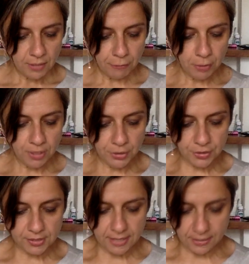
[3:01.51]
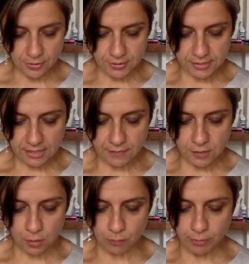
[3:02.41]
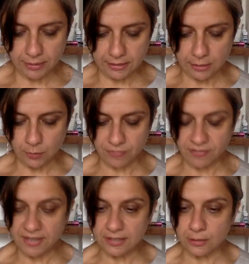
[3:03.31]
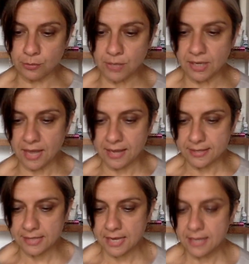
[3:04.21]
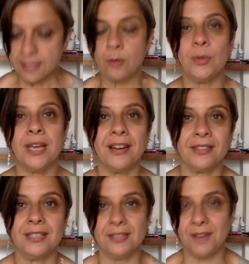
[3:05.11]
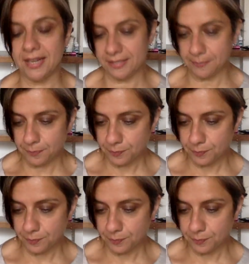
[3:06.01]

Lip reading: If we understand ourselves completely, we finally realize that we are the divine.